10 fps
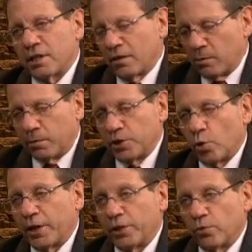a
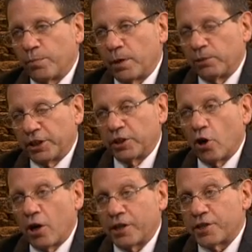majority of the Republican
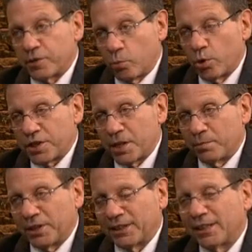caucus supports
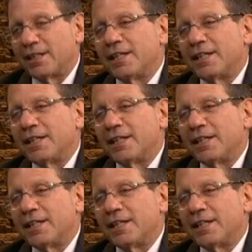something,